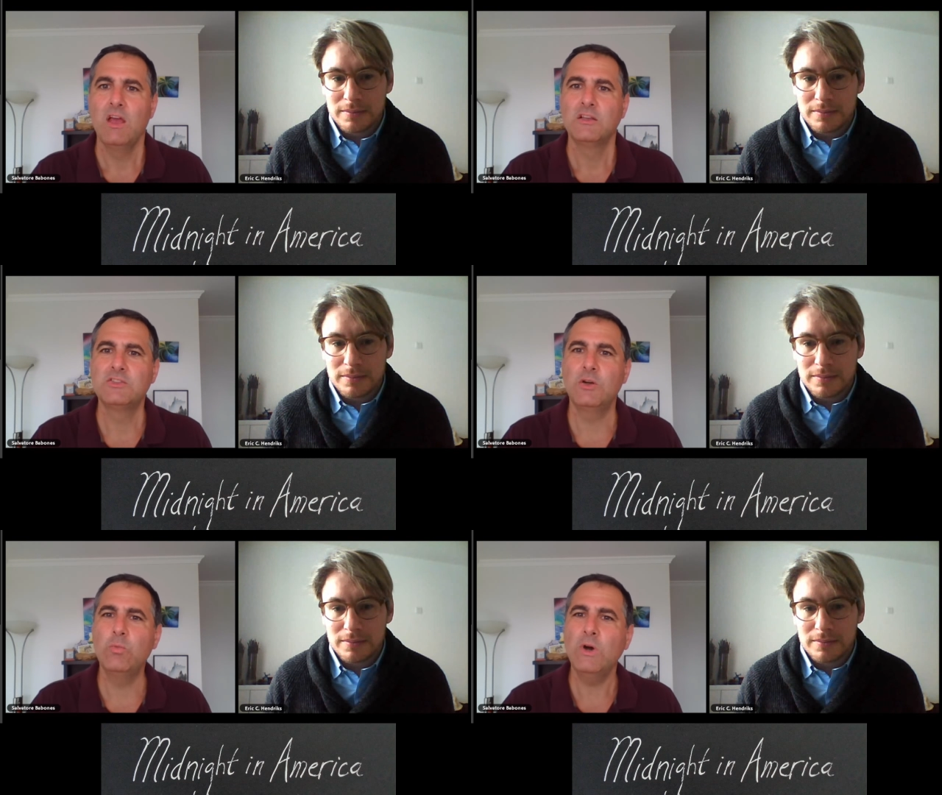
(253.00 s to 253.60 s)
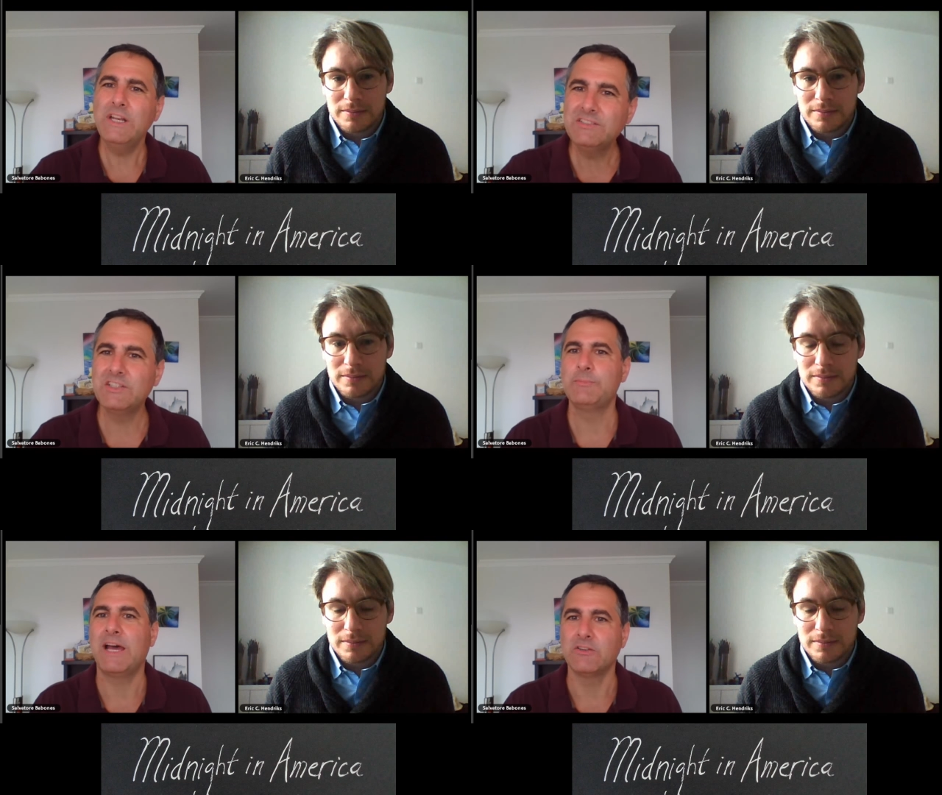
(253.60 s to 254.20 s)
Speaker 1: So, what is it
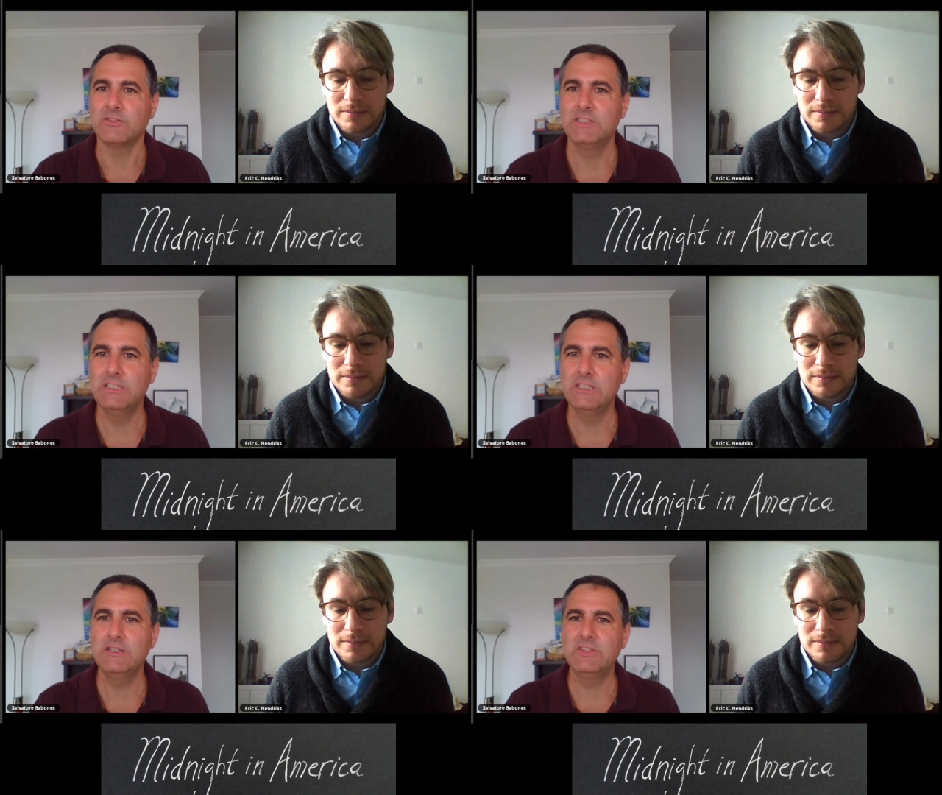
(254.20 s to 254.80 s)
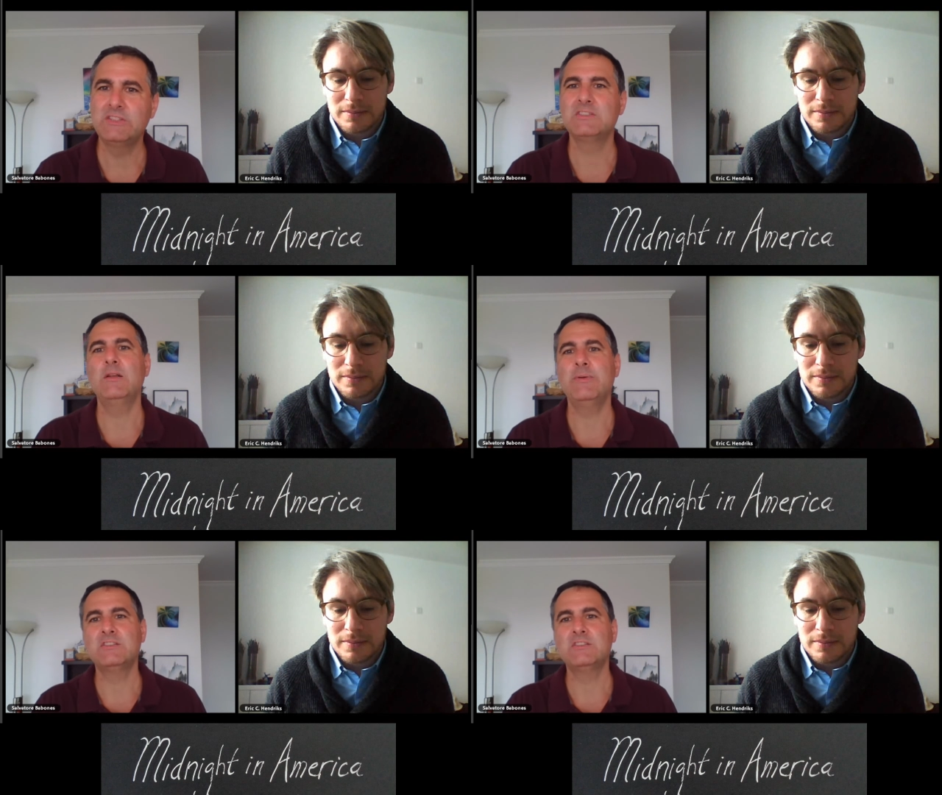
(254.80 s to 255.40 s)
about? If it's not
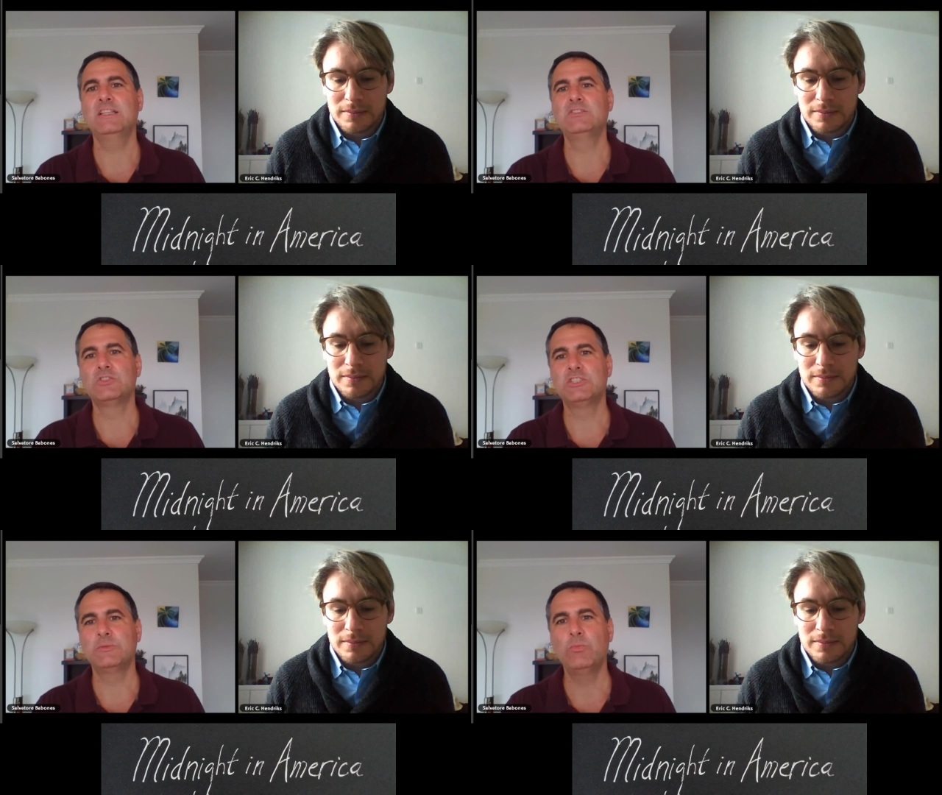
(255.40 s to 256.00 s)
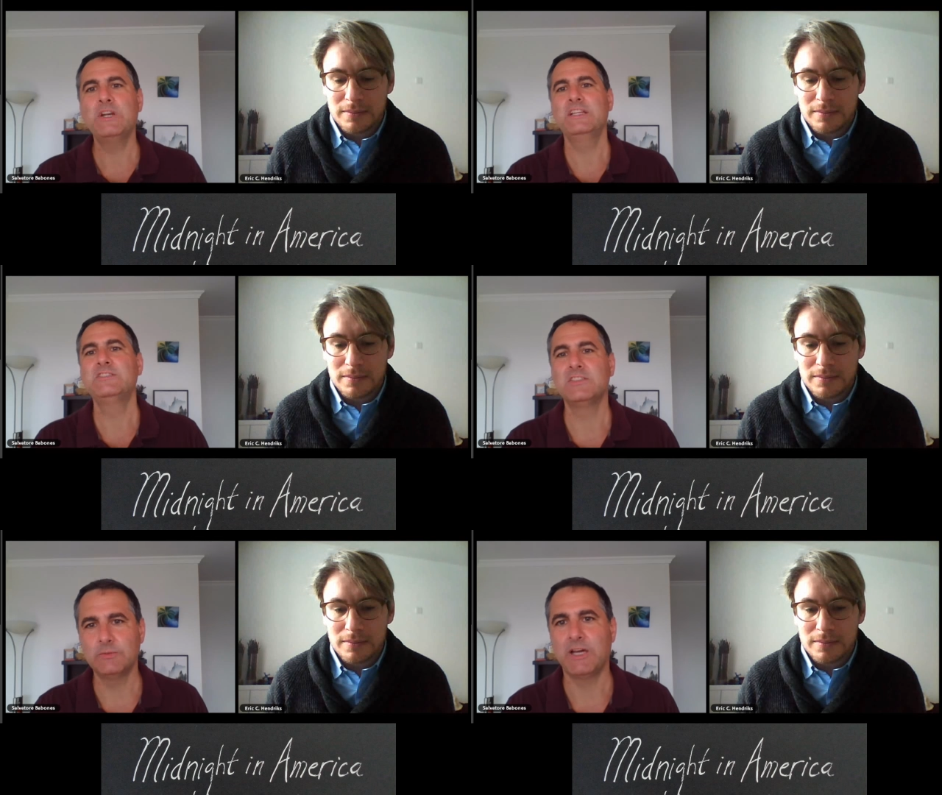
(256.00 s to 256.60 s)
about censorship, what is
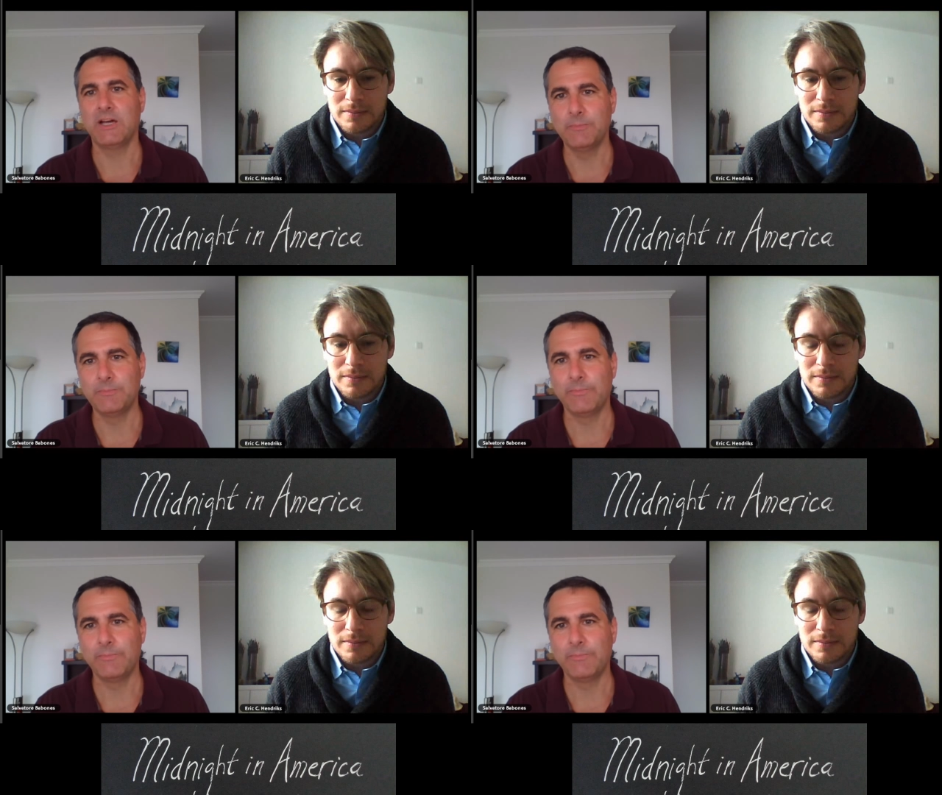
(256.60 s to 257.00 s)
it about?